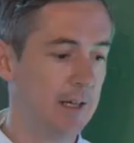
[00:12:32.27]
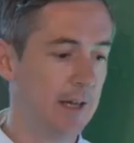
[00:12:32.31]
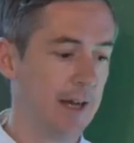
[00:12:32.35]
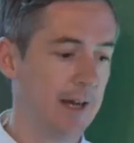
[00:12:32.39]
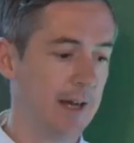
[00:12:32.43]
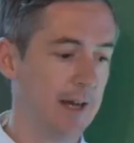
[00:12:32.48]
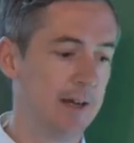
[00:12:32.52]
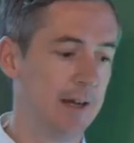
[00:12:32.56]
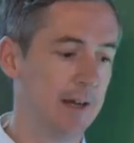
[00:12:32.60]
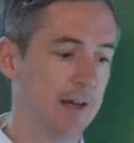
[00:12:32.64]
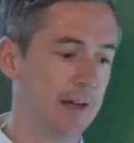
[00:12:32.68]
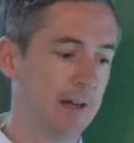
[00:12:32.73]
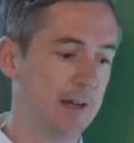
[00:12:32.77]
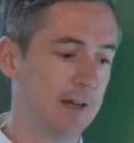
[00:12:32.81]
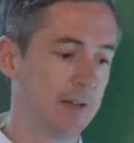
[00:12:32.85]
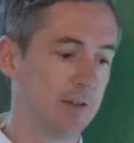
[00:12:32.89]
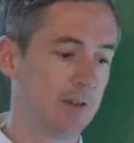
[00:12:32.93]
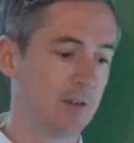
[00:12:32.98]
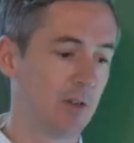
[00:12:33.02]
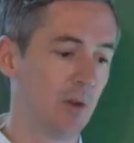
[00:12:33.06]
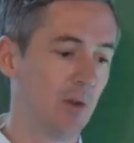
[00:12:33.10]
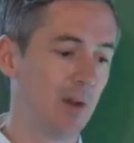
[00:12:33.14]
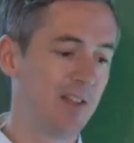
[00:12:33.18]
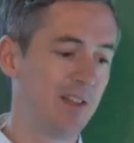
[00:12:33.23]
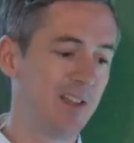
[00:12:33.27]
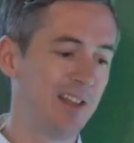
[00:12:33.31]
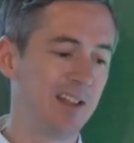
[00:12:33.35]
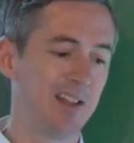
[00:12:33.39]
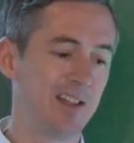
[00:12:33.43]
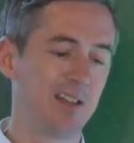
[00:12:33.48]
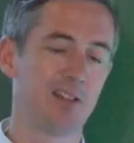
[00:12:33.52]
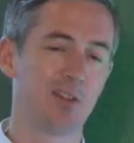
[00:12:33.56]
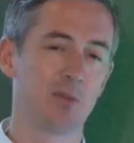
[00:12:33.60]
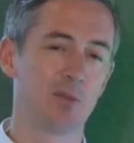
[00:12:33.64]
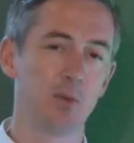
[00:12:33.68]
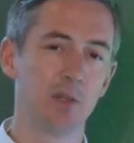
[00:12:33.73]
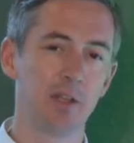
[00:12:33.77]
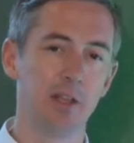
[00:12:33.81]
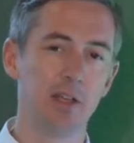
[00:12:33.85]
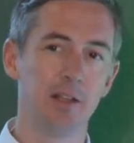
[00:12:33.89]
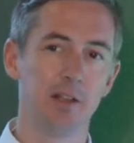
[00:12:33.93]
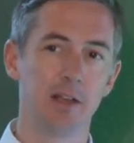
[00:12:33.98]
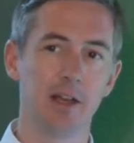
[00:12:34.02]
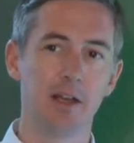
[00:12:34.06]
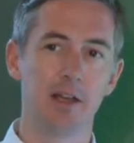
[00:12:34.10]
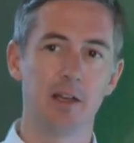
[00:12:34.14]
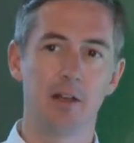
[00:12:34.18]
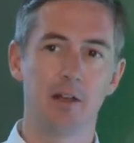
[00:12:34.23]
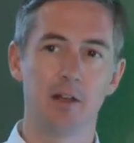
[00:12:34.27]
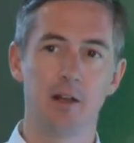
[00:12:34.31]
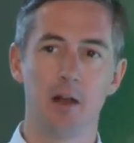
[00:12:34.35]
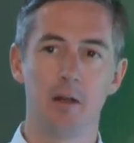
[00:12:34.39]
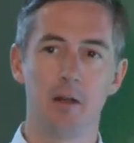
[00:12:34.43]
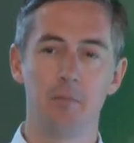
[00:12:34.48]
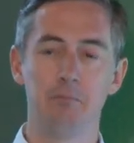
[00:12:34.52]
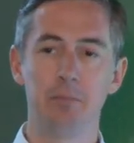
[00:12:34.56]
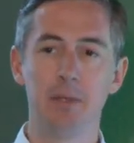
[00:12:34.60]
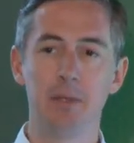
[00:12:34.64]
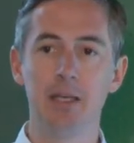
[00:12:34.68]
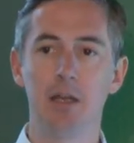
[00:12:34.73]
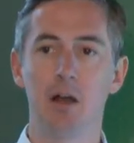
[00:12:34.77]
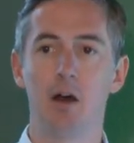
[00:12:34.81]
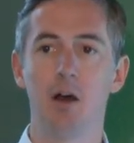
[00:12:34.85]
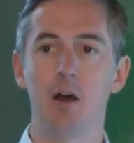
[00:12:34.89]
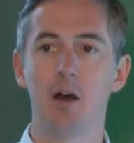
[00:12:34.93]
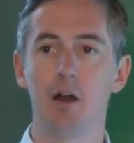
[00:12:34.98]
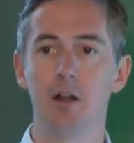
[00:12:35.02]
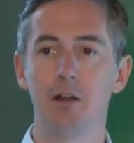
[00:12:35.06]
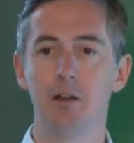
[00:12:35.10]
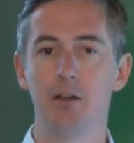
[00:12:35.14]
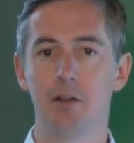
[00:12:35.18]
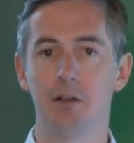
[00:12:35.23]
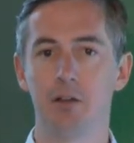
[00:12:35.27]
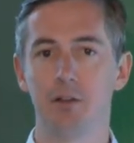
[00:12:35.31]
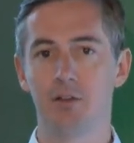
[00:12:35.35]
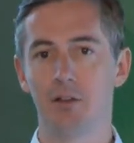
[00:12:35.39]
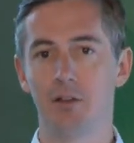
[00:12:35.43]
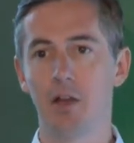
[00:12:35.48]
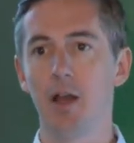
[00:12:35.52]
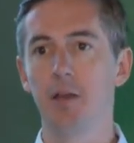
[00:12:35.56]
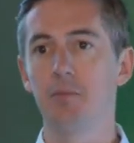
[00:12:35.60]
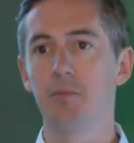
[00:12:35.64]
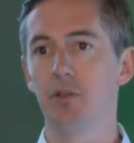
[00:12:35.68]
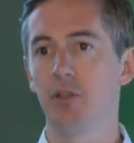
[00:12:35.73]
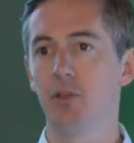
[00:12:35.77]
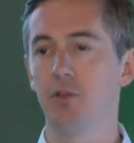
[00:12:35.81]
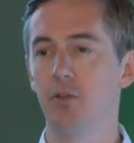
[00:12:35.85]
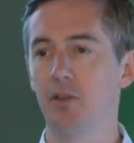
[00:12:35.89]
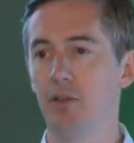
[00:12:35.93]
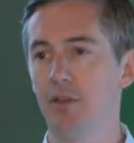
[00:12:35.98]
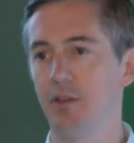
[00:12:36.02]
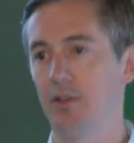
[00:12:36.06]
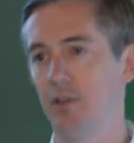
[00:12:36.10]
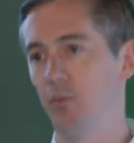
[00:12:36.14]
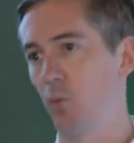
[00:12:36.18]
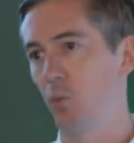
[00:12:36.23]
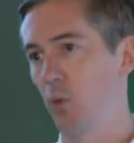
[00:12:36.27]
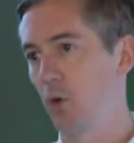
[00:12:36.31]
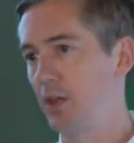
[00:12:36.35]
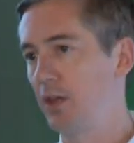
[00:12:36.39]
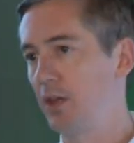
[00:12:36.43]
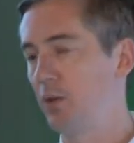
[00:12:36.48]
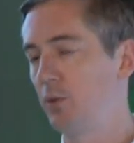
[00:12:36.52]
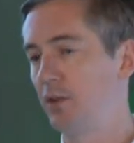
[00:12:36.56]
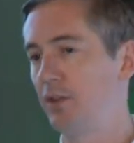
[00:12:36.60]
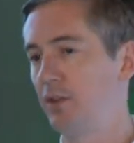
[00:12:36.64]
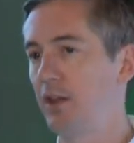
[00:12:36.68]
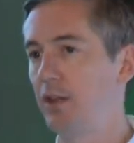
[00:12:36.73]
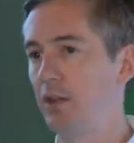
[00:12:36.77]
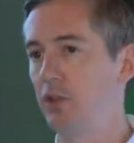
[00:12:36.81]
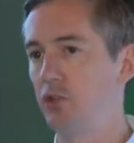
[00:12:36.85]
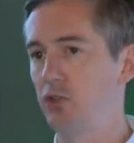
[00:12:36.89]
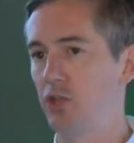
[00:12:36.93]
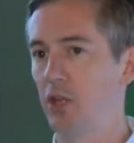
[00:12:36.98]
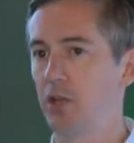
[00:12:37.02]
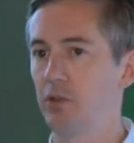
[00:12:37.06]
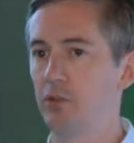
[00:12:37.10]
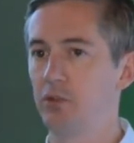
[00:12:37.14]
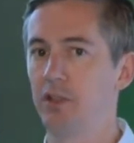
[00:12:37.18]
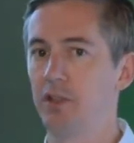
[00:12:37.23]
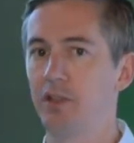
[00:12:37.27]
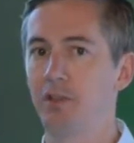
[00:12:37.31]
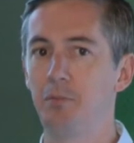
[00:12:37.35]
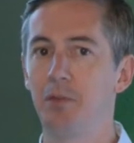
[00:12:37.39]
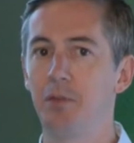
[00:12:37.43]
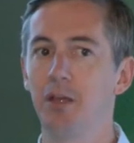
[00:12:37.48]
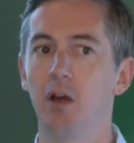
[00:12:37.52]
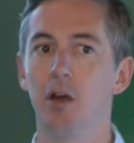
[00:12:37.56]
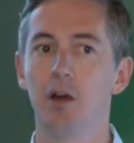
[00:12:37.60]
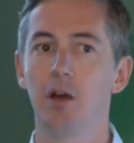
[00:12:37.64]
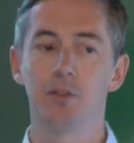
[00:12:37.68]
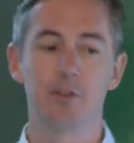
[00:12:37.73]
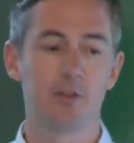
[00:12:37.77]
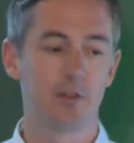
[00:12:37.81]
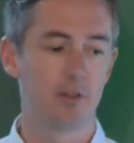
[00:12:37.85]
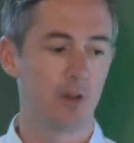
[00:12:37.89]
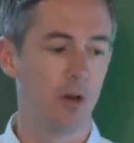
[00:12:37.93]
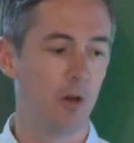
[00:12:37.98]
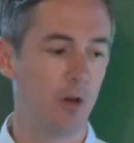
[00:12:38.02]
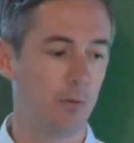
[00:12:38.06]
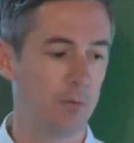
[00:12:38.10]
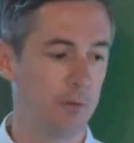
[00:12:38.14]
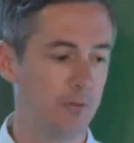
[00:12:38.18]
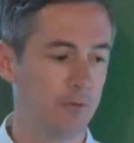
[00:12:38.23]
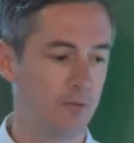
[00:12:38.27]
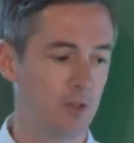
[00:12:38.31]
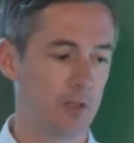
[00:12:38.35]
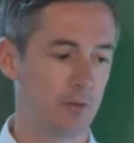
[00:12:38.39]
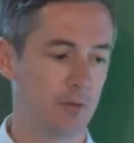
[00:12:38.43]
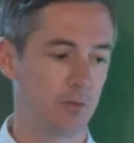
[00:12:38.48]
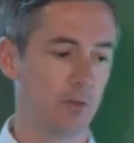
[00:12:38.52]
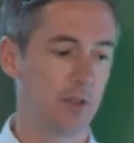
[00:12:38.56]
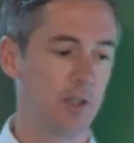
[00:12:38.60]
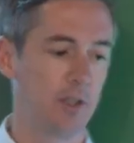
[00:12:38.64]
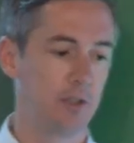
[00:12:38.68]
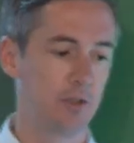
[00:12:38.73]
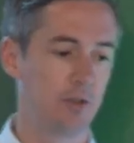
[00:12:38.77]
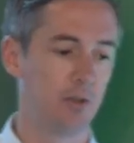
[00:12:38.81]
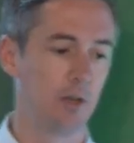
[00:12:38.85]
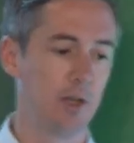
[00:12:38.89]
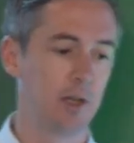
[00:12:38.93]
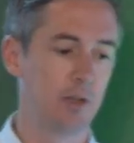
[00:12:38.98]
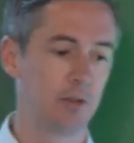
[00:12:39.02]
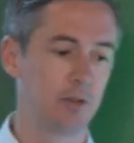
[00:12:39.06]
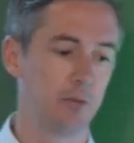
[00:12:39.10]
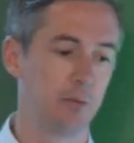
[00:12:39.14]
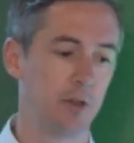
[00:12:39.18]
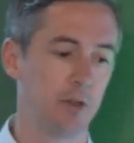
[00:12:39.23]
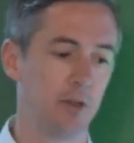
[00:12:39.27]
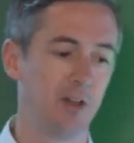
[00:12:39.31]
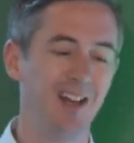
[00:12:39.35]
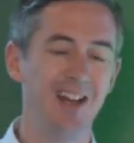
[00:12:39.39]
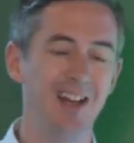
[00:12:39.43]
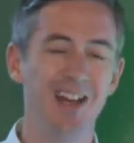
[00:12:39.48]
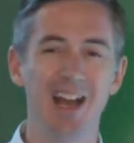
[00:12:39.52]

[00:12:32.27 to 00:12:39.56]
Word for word: Uh, so I think it's really like beyond time series and working with data generally is beyond the scope of just relational algebra.